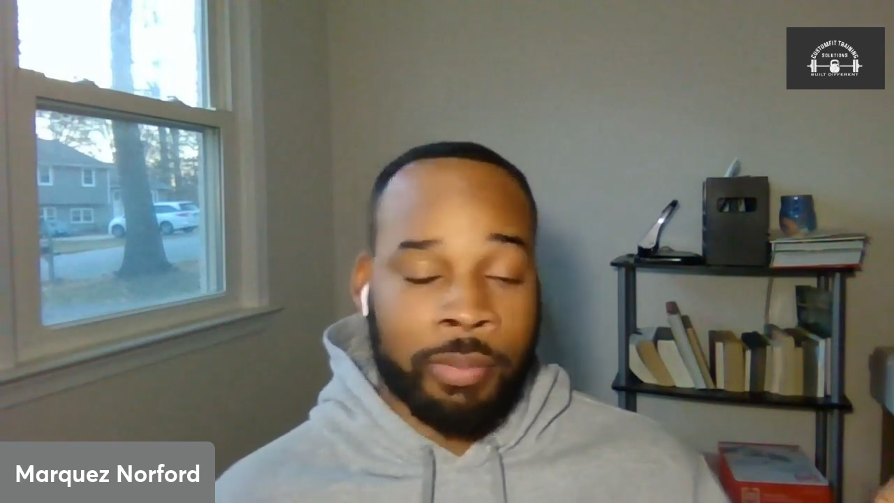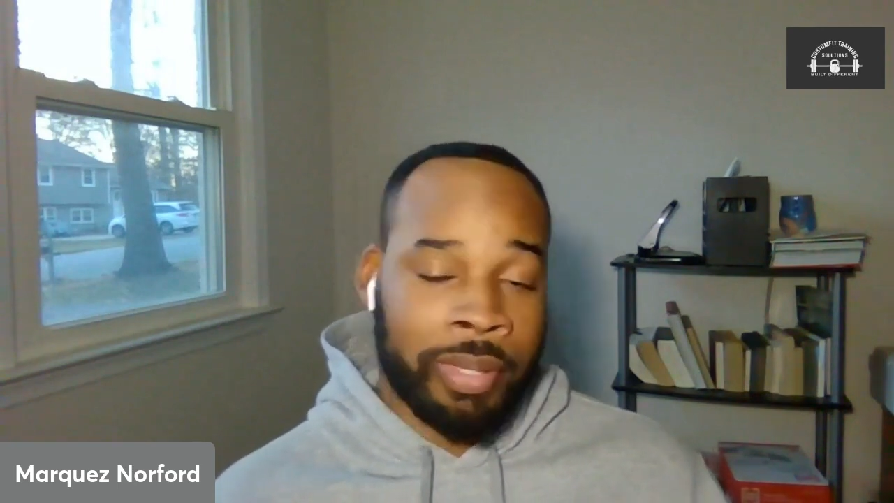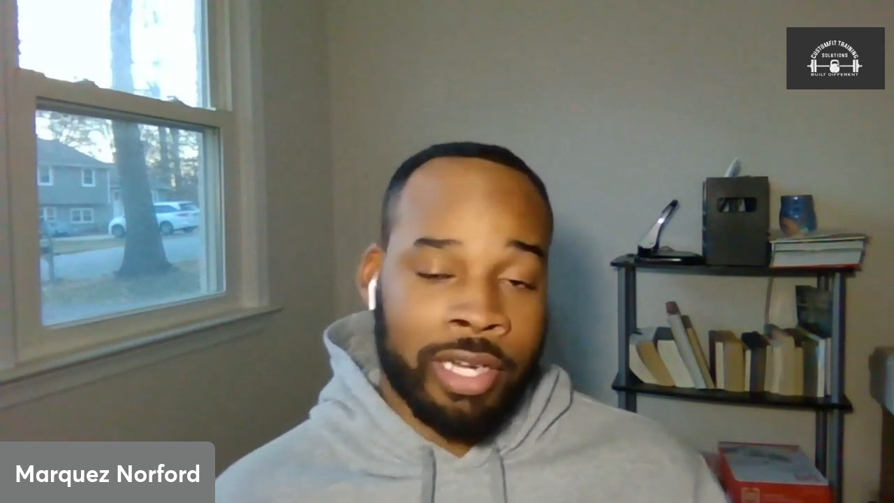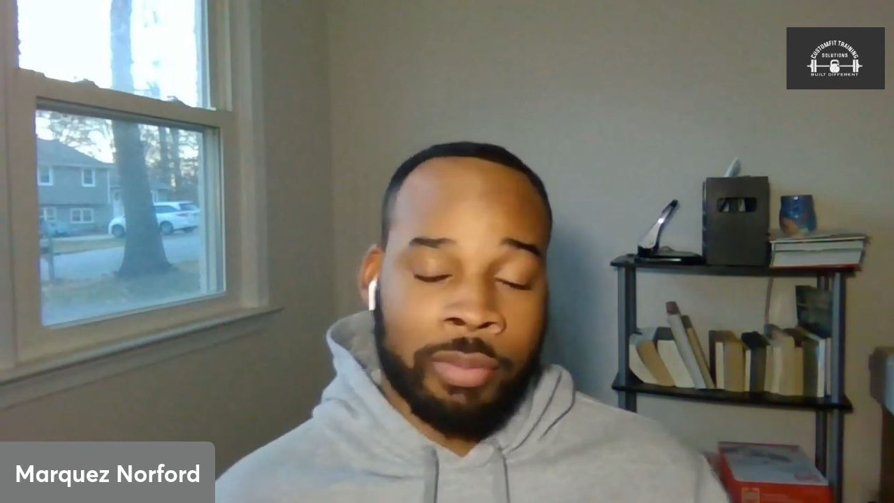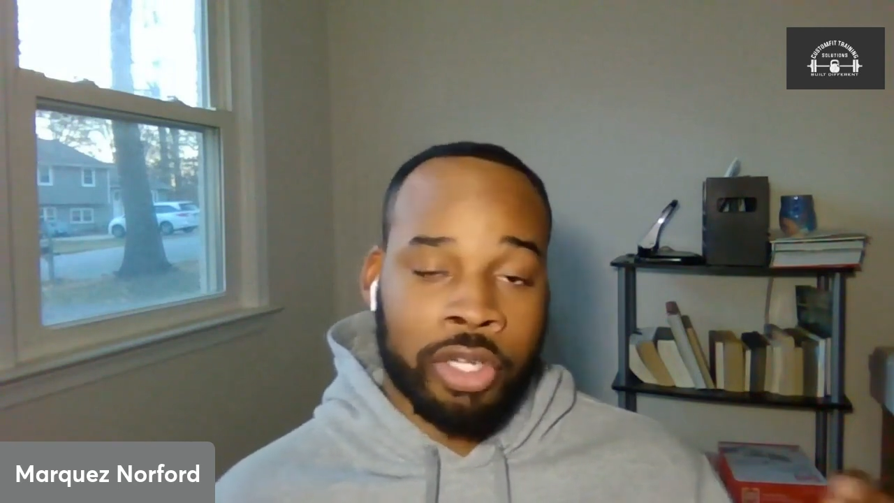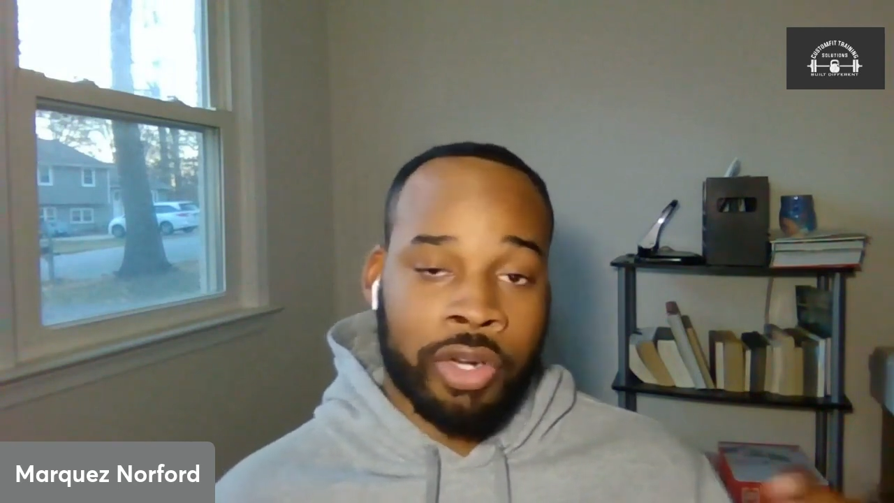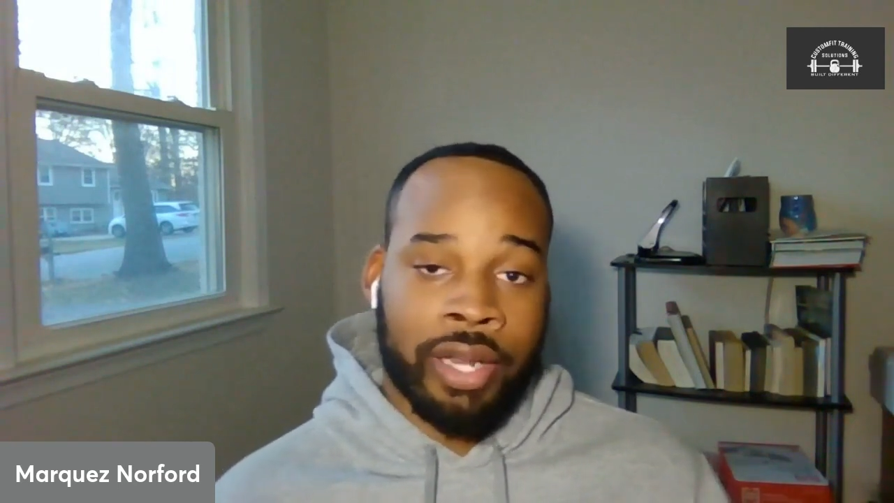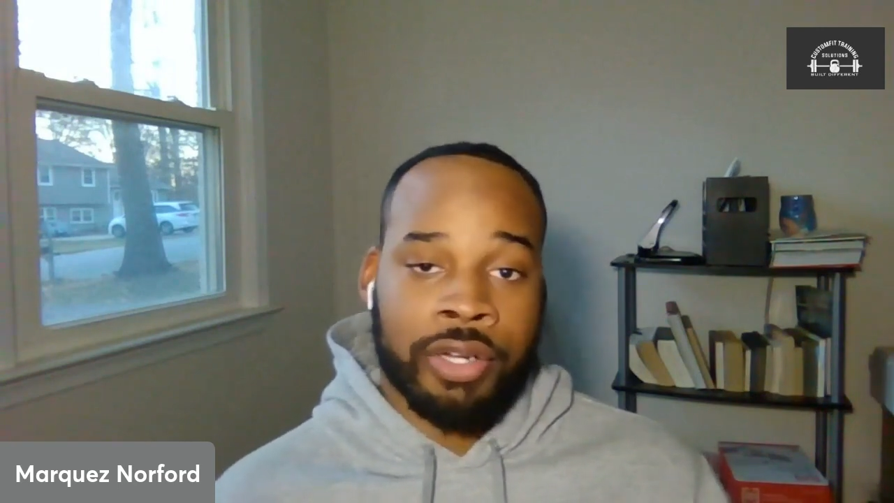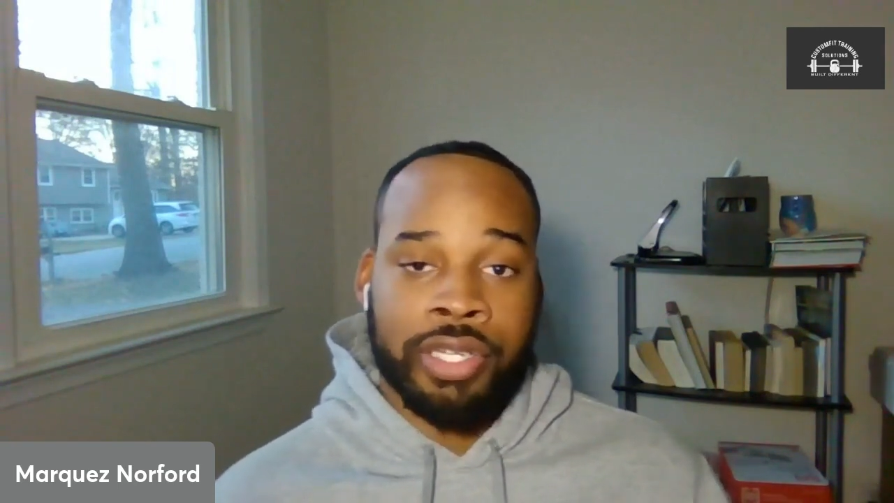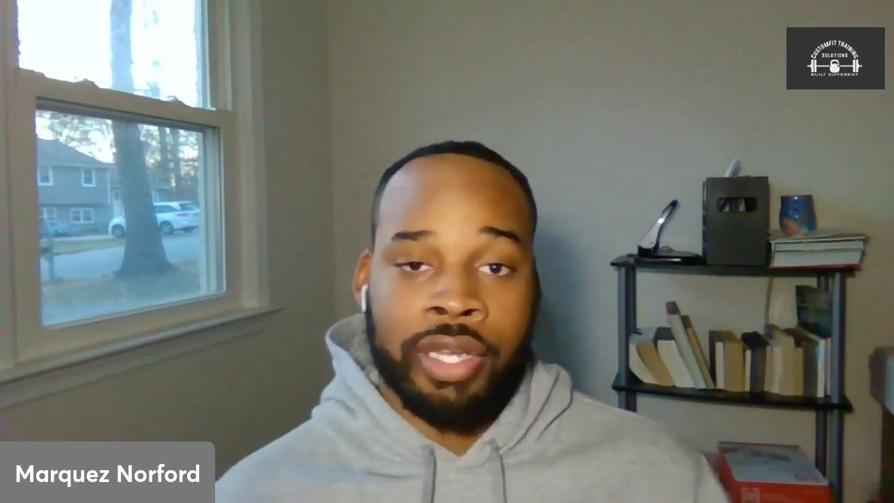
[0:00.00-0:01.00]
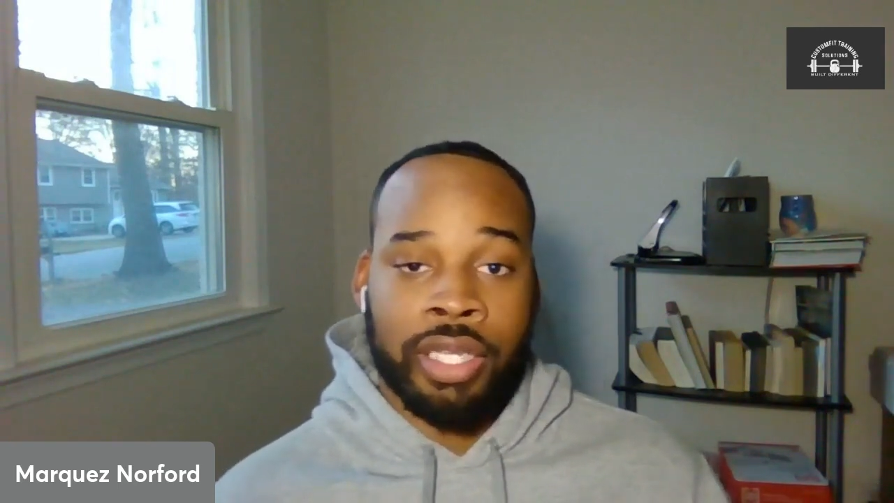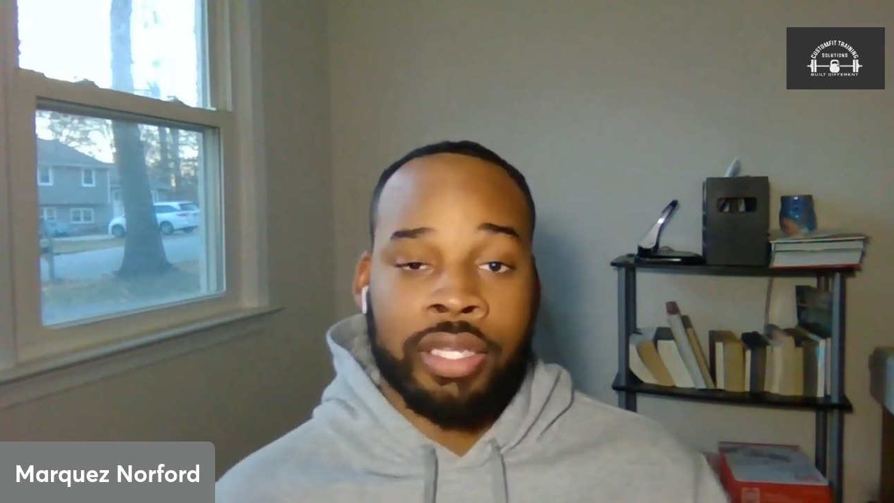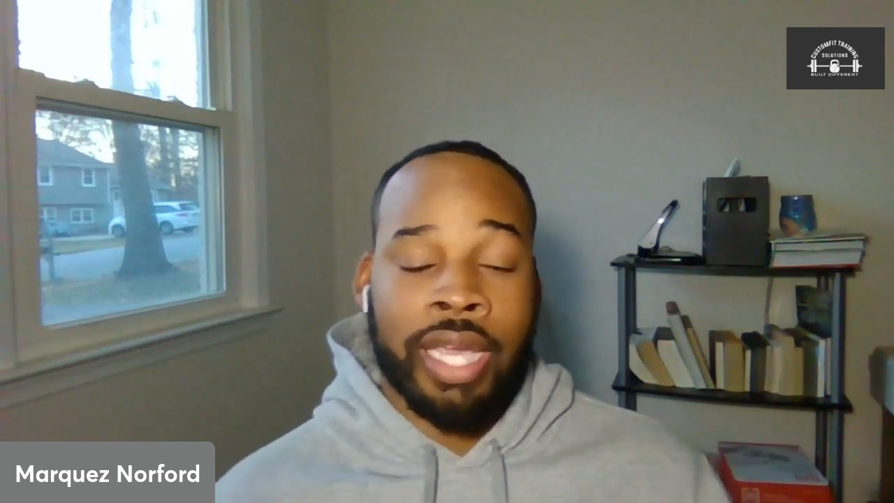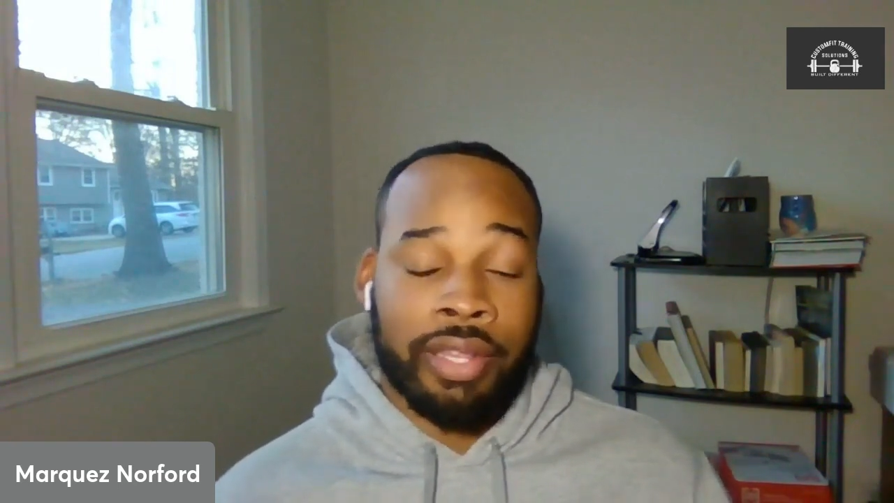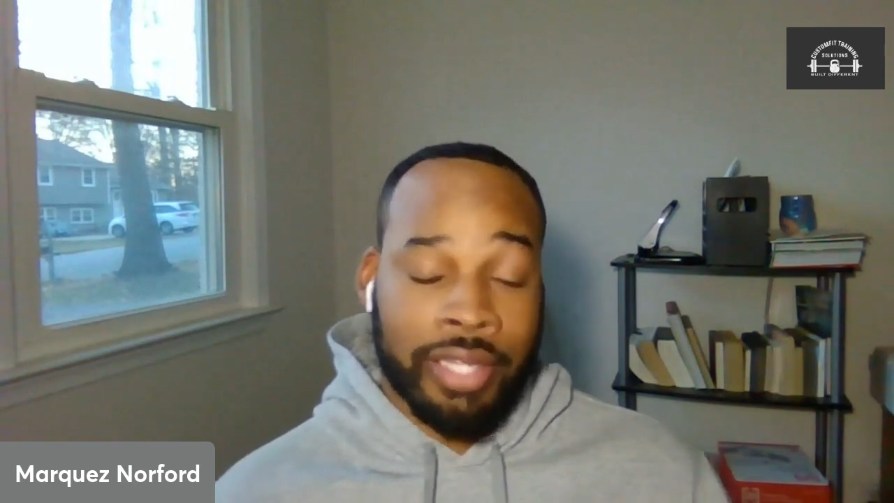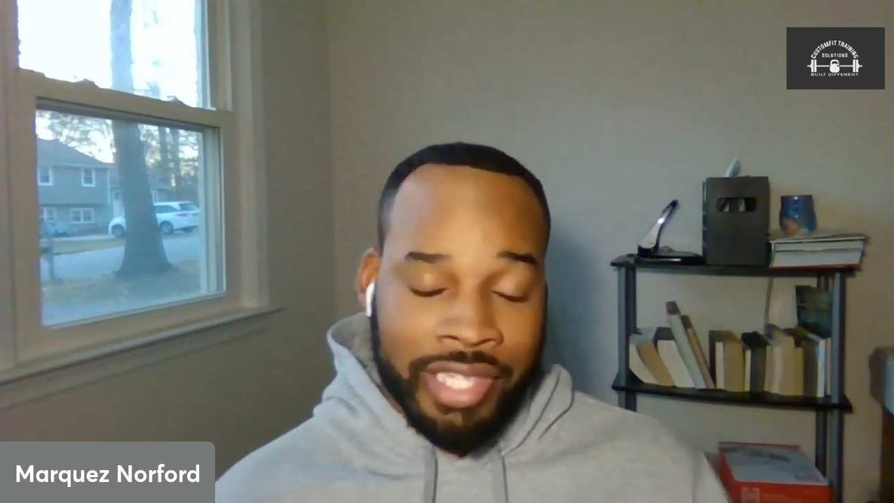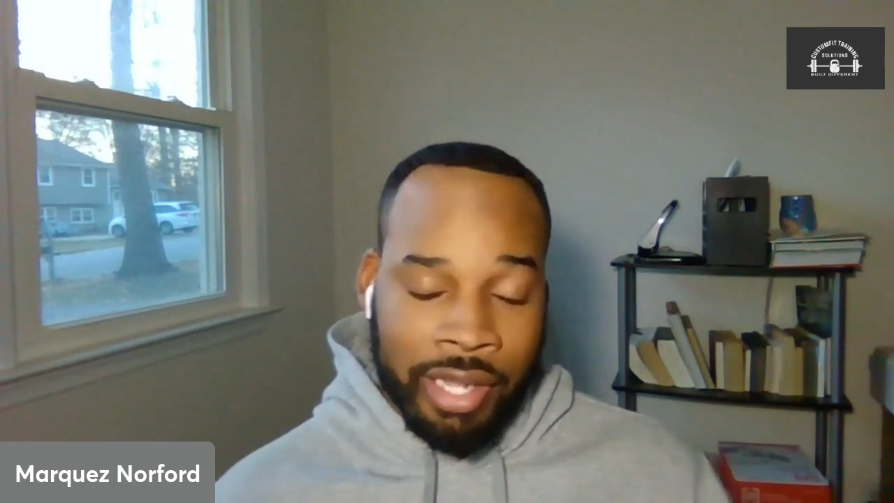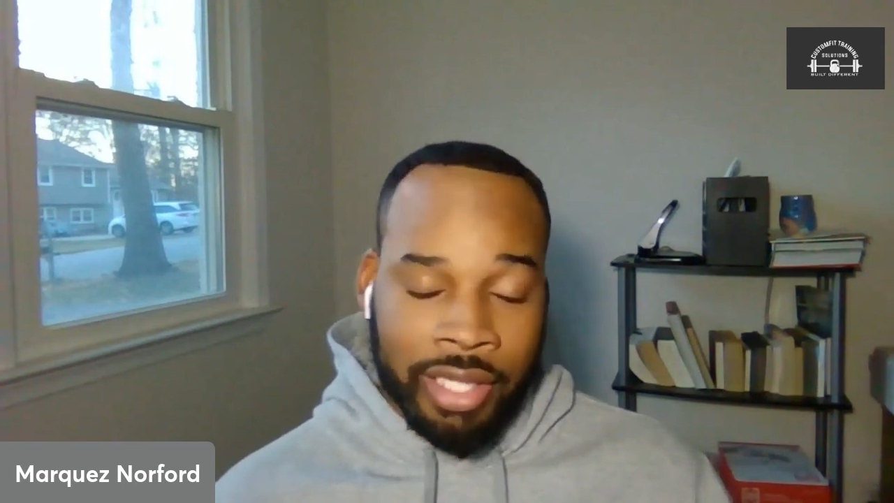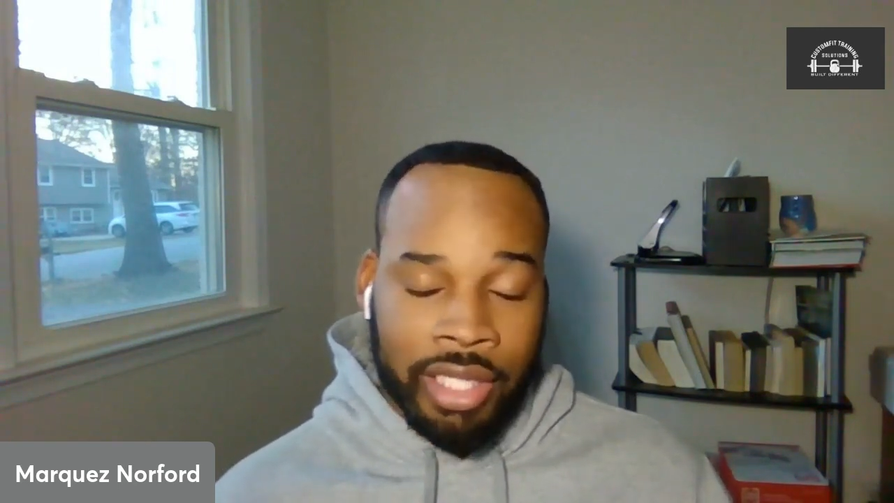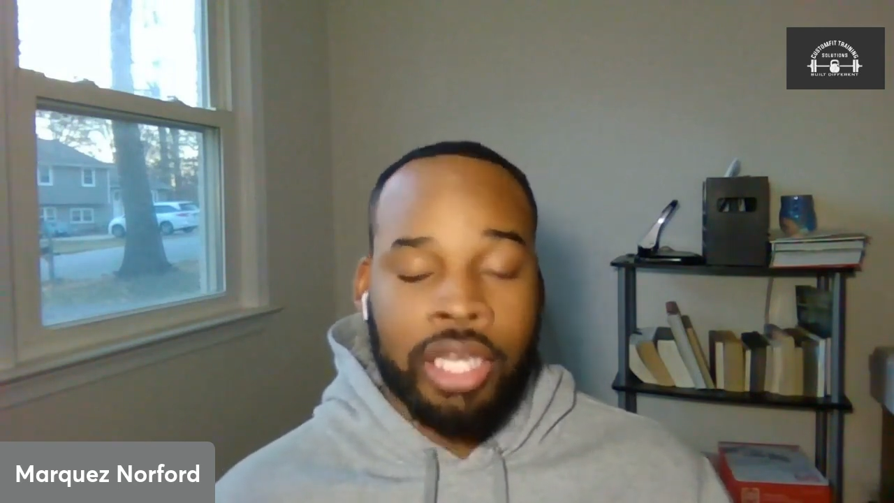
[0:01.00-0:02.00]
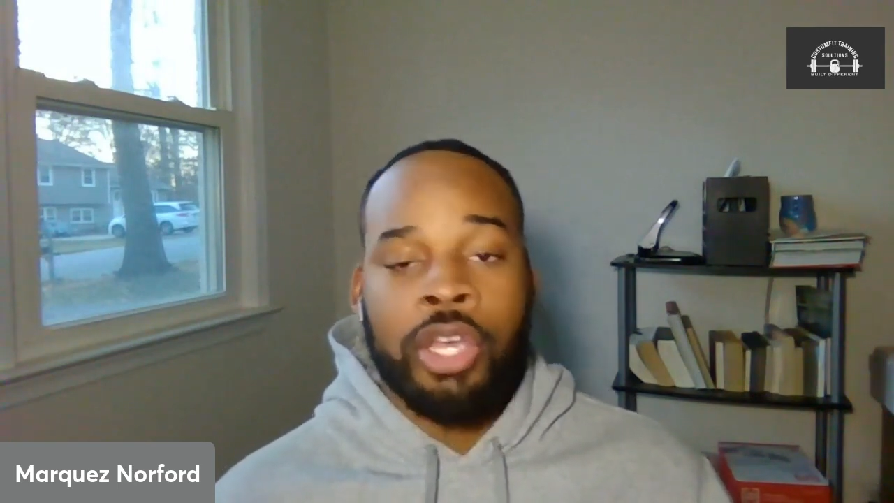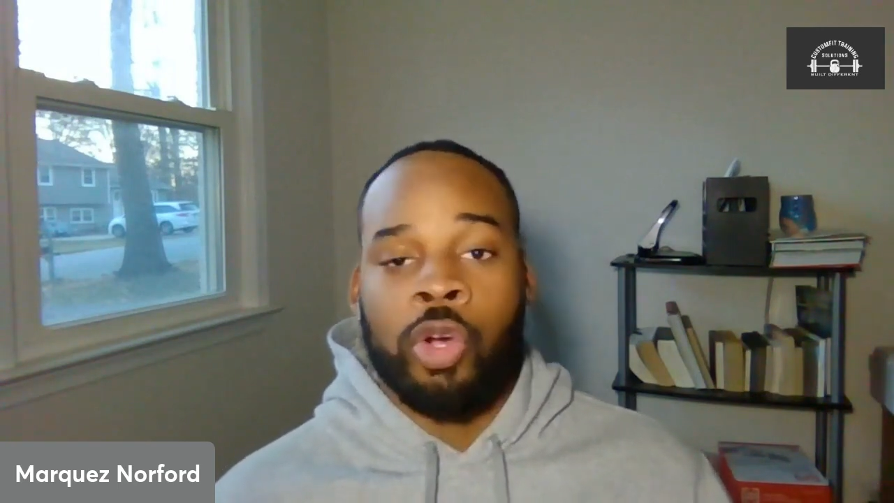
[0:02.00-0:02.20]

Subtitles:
the peanut butter and the jelly,